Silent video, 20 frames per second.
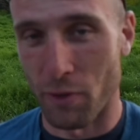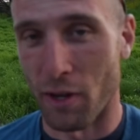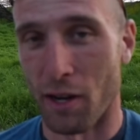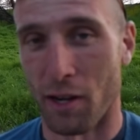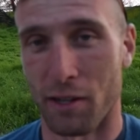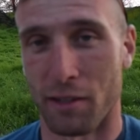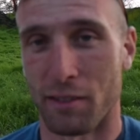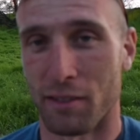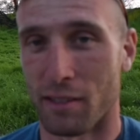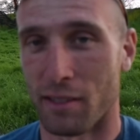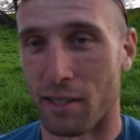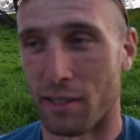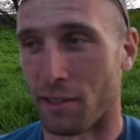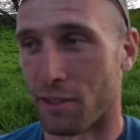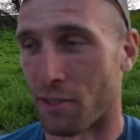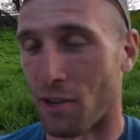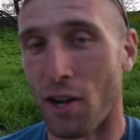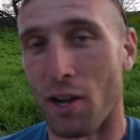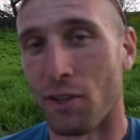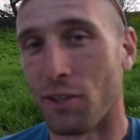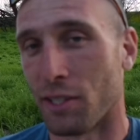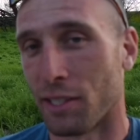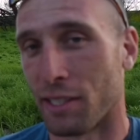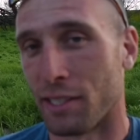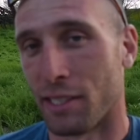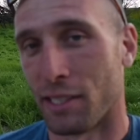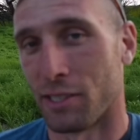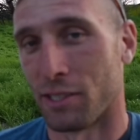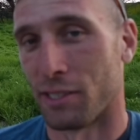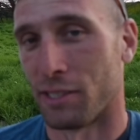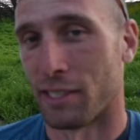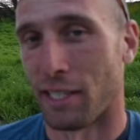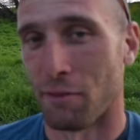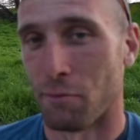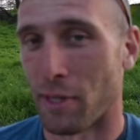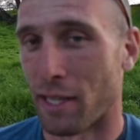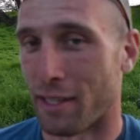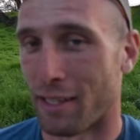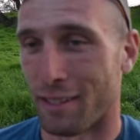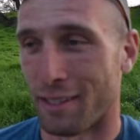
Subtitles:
far under all the conditions I've been